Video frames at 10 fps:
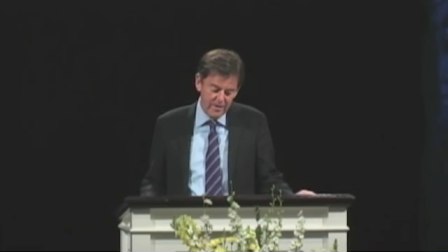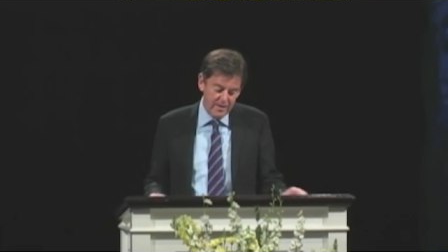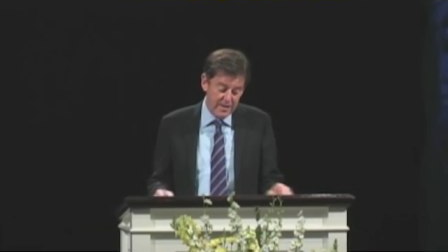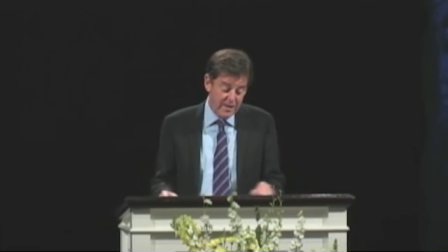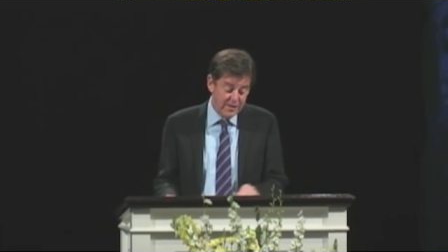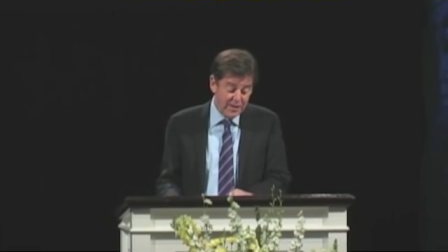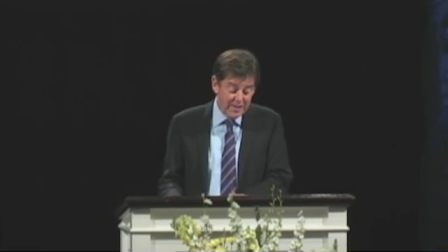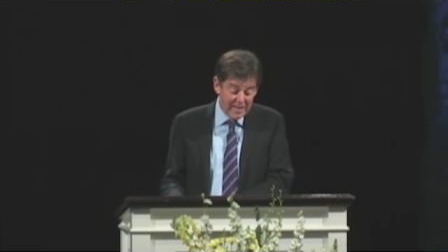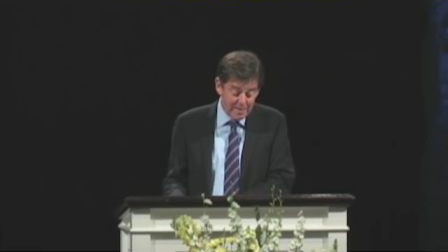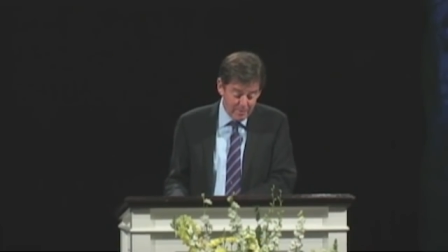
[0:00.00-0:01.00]
And it is
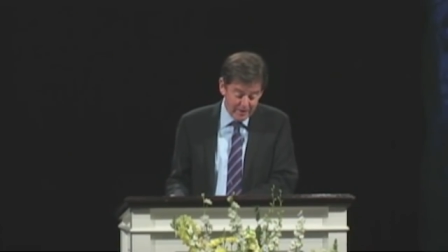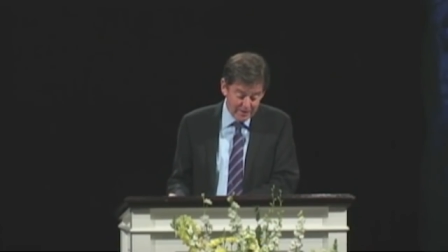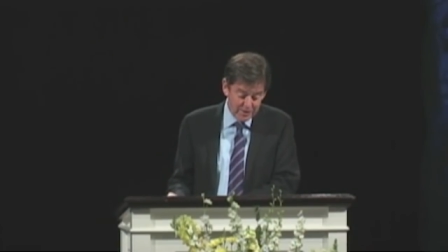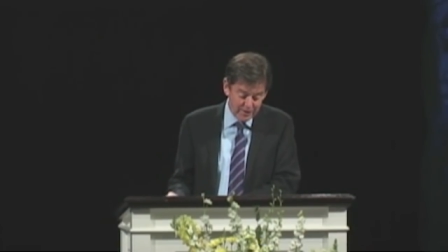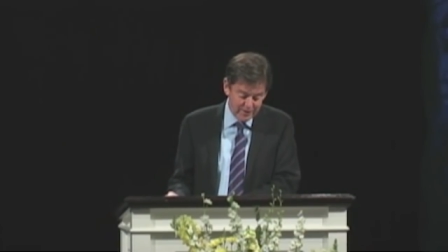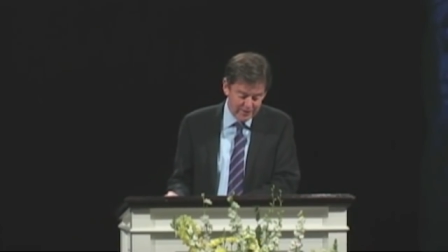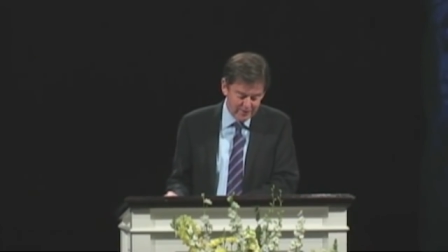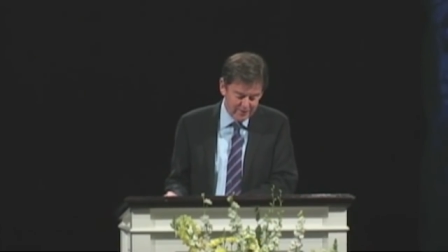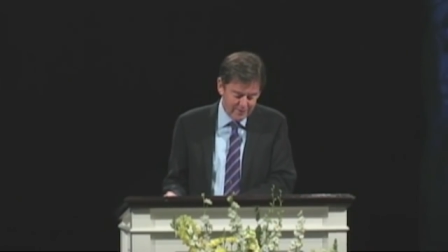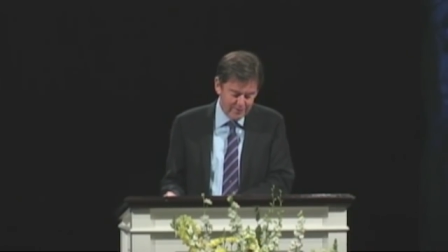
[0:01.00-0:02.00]
in keeping, isn't it,
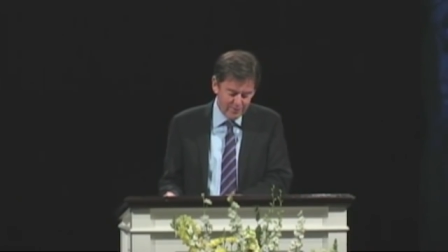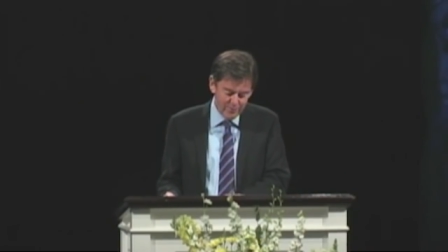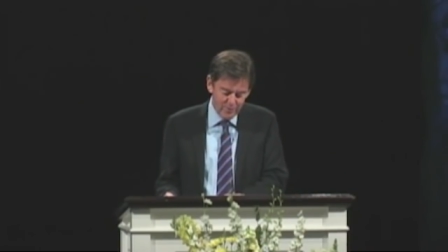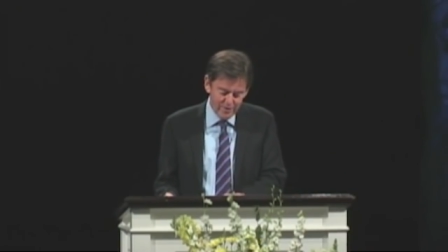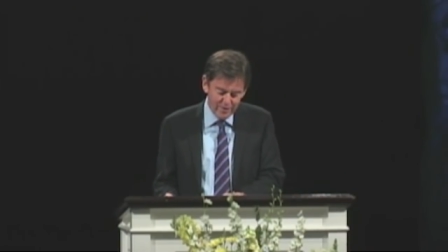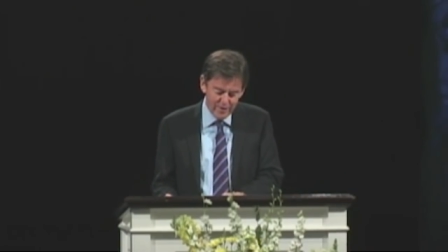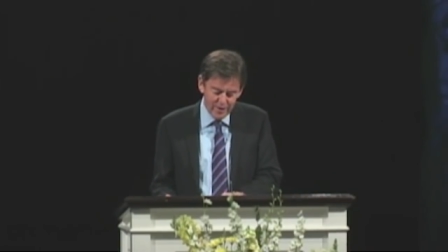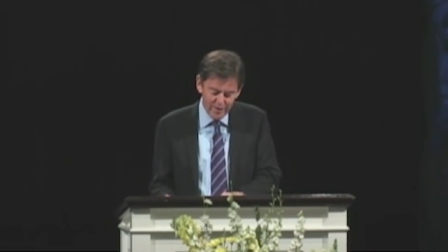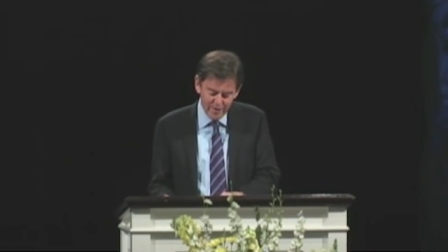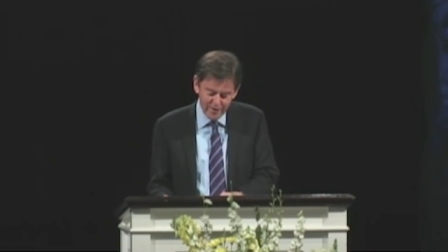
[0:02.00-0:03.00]
with
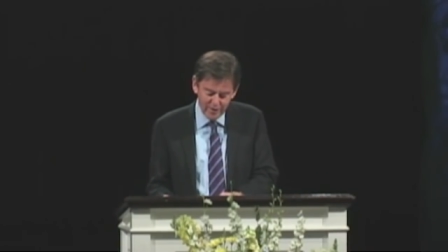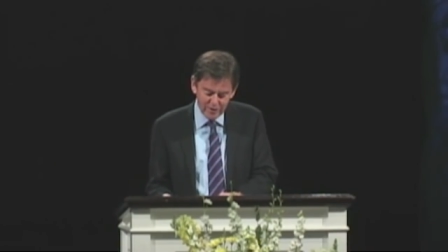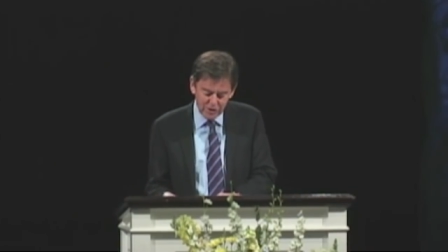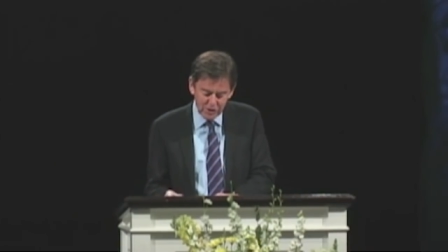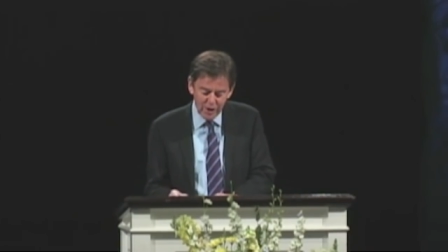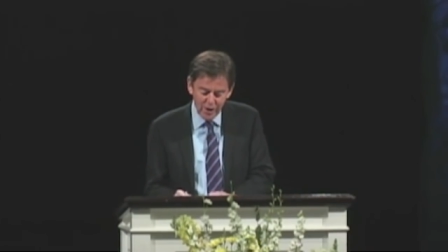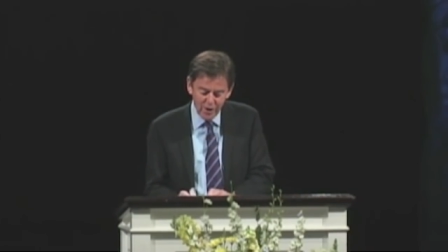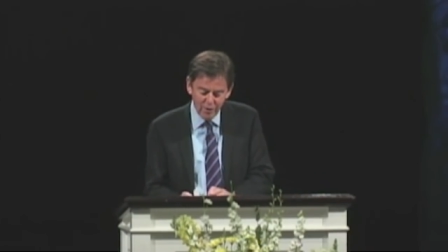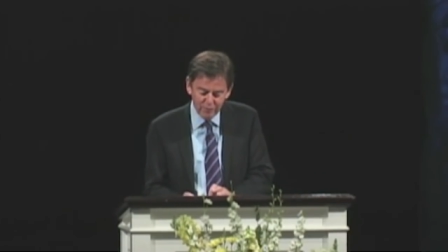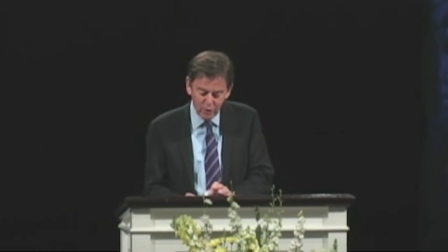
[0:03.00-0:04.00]
the
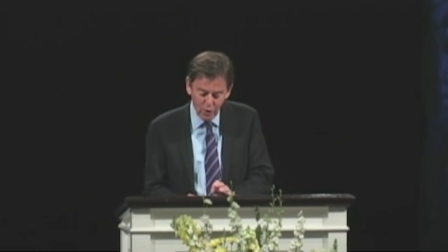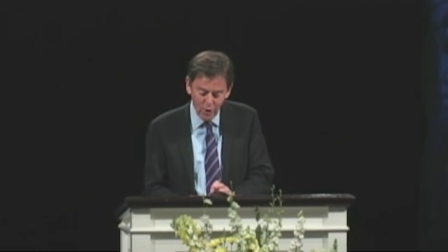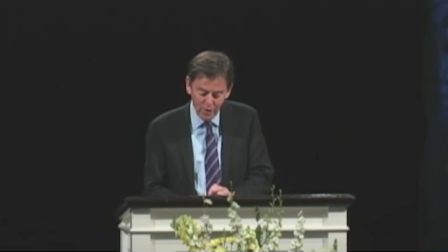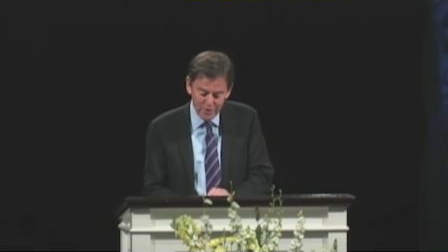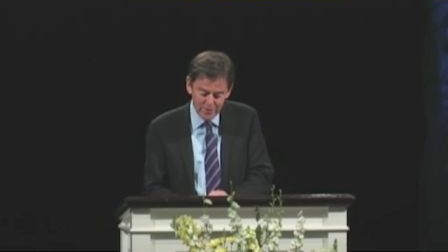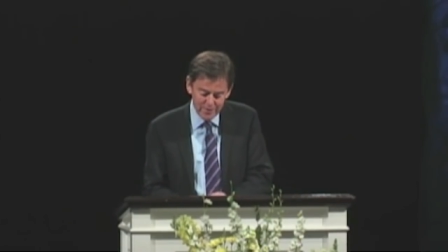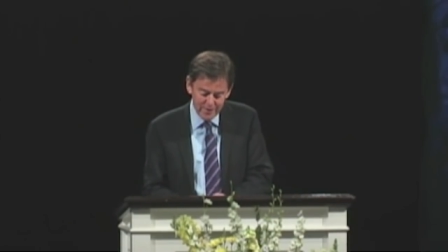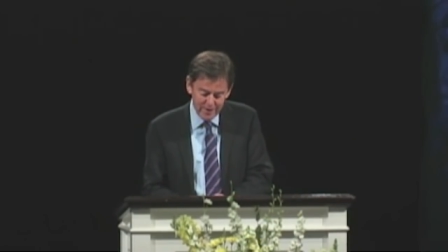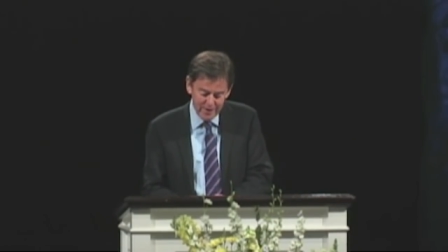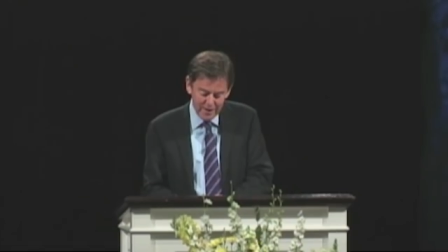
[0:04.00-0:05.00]
concern of God
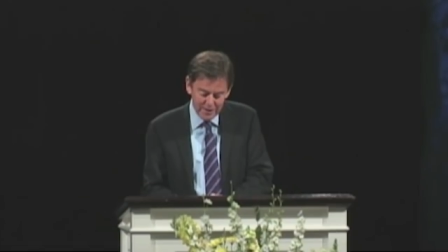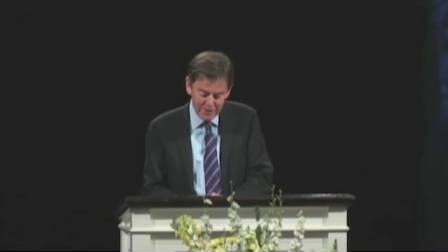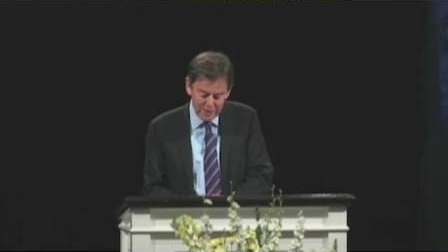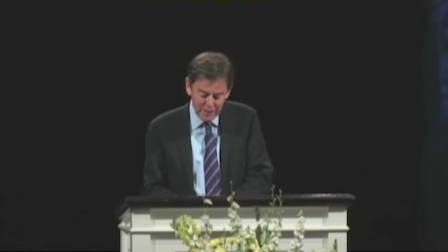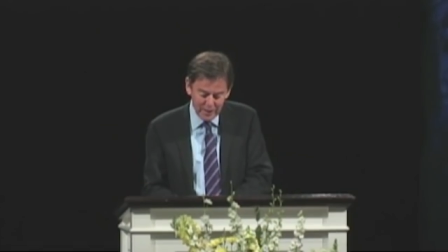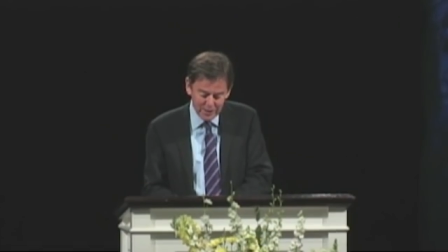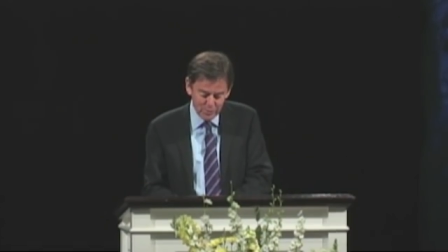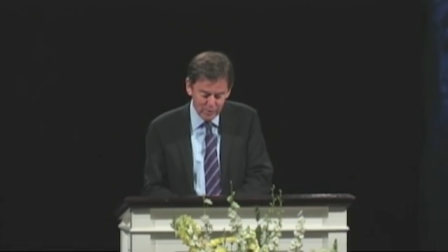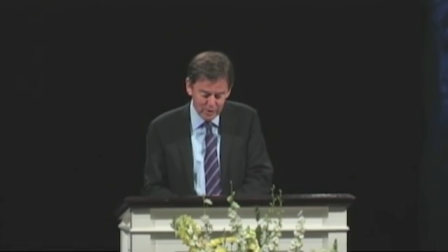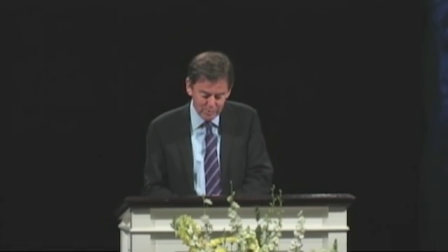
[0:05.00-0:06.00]
in his
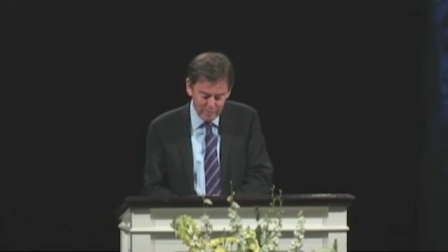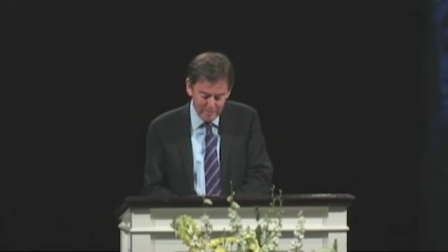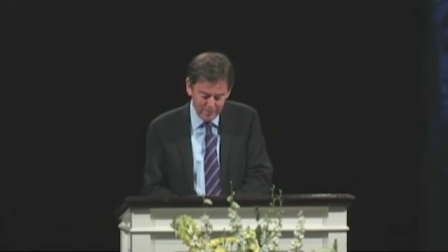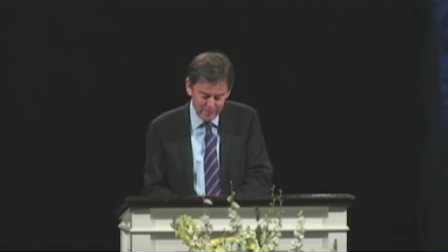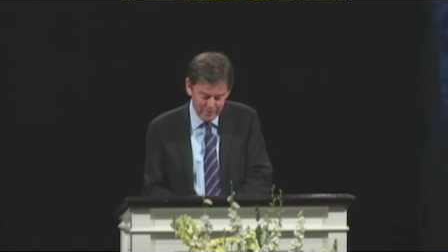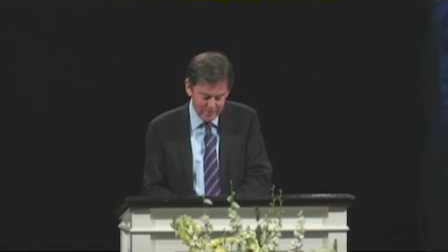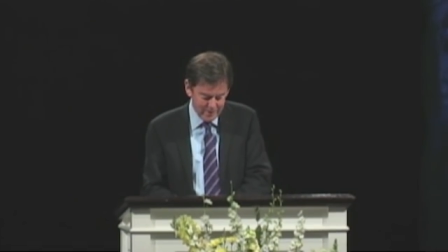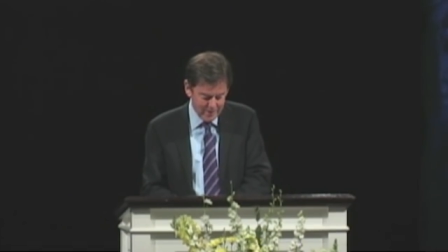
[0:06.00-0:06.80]
dealings with his people.